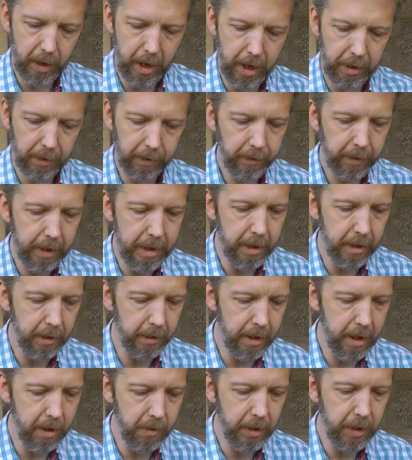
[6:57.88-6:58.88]
I think
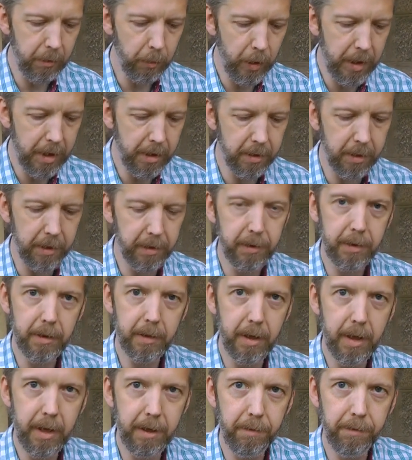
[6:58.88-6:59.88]
the only weakness
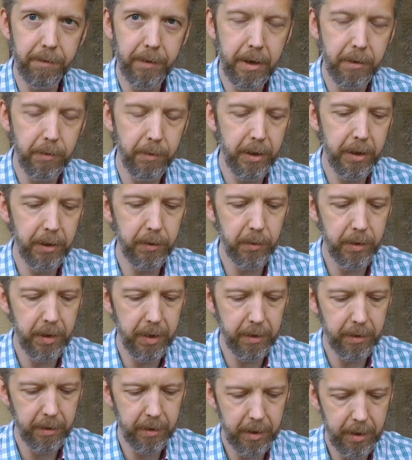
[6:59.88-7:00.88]
that I've found with this one
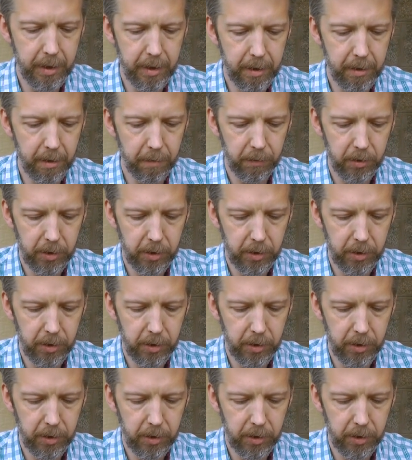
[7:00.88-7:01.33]
is the